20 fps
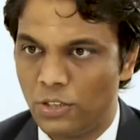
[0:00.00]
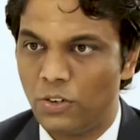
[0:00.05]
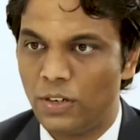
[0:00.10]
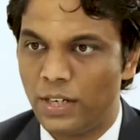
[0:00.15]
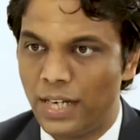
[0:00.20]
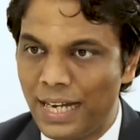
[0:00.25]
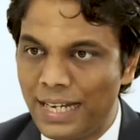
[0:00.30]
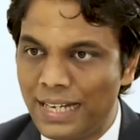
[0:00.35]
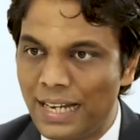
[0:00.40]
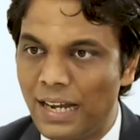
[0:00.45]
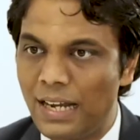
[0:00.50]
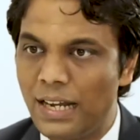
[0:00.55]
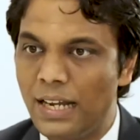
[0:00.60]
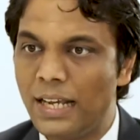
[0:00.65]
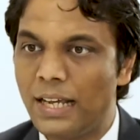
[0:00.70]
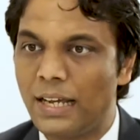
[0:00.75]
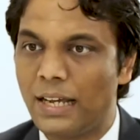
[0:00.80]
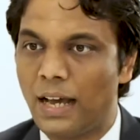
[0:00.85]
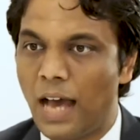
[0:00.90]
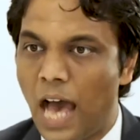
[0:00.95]
Your data
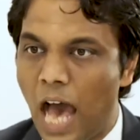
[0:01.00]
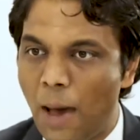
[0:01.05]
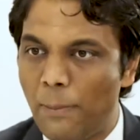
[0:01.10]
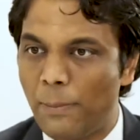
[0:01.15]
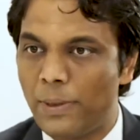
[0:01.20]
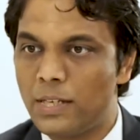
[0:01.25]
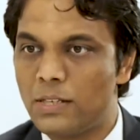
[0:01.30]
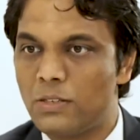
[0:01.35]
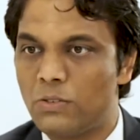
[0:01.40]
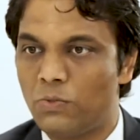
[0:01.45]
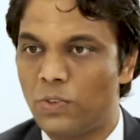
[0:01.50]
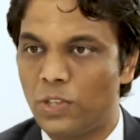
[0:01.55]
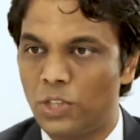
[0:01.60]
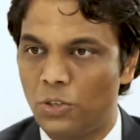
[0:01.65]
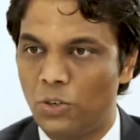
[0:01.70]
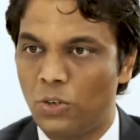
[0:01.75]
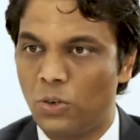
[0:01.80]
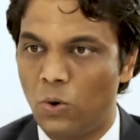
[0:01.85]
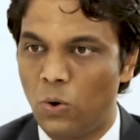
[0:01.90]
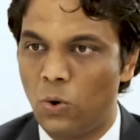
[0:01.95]
leak happens with
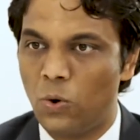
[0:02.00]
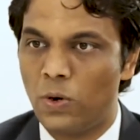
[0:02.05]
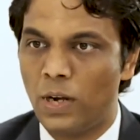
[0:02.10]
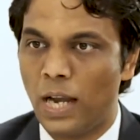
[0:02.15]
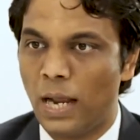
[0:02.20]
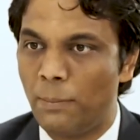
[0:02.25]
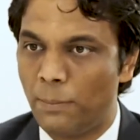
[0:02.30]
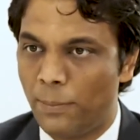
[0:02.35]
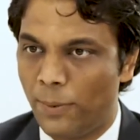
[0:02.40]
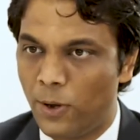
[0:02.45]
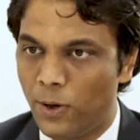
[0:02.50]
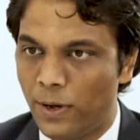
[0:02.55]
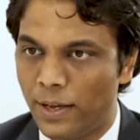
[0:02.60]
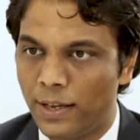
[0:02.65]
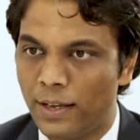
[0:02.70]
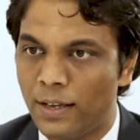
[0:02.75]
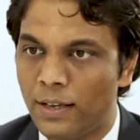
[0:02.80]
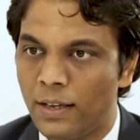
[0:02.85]
your own employee.